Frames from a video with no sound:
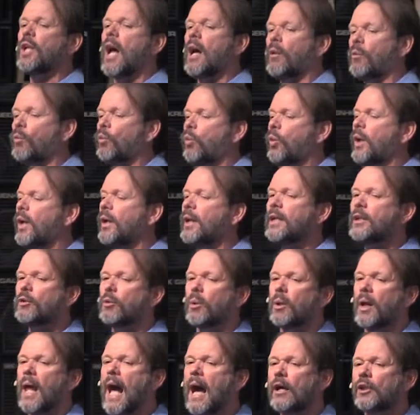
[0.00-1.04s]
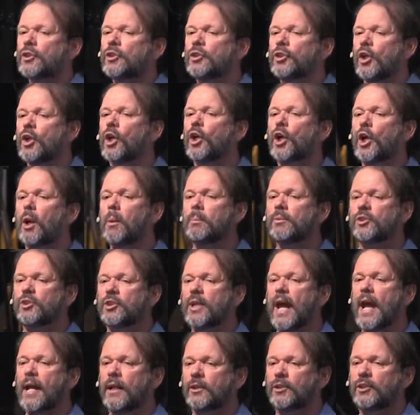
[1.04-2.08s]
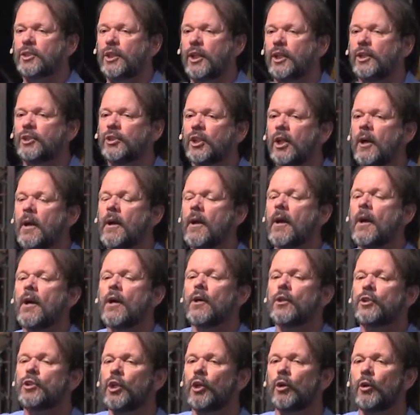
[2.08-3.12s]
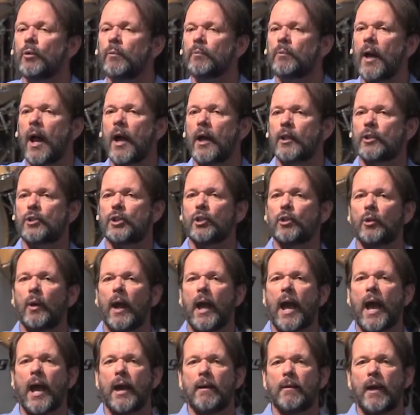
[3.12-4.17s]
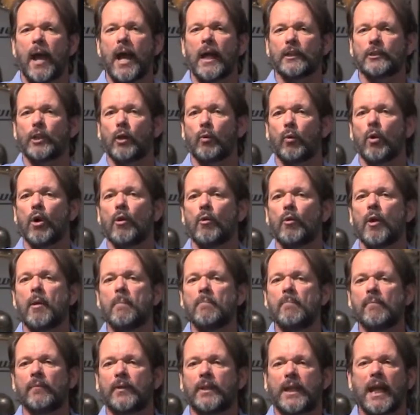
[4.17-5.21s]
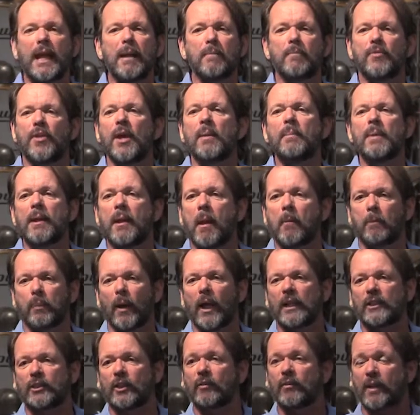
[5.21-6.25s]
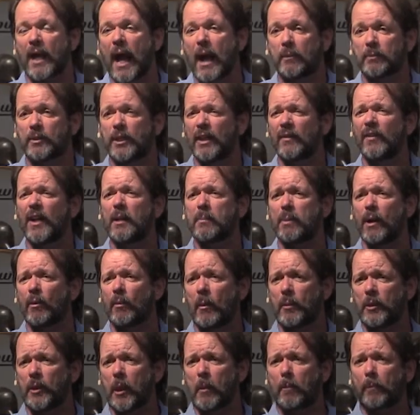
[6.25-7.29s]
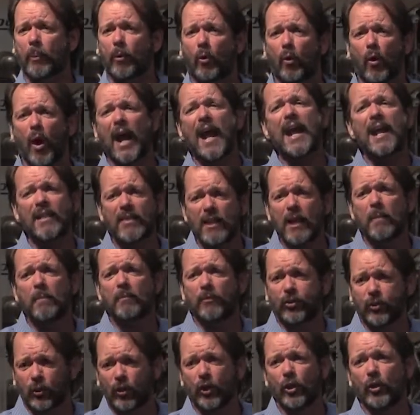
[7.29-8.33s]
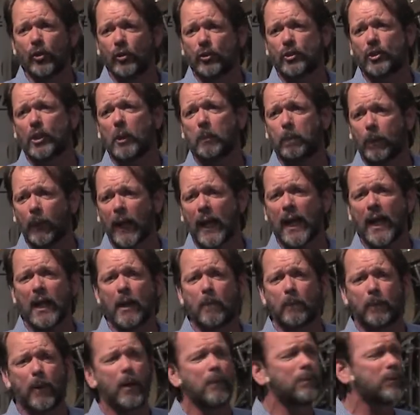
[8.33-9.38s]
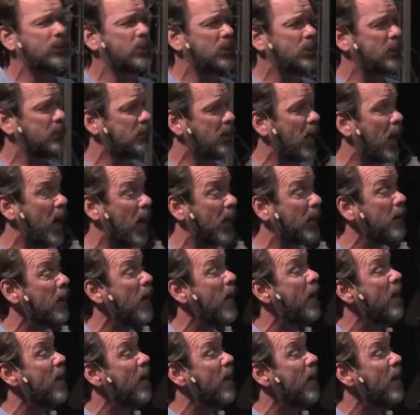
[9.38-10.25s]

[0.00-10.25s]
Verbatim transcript: not willing to allow circumstances to, uh, to as it were, re keep them in a place of captivity, but to pray them through to the plan and purposes of God.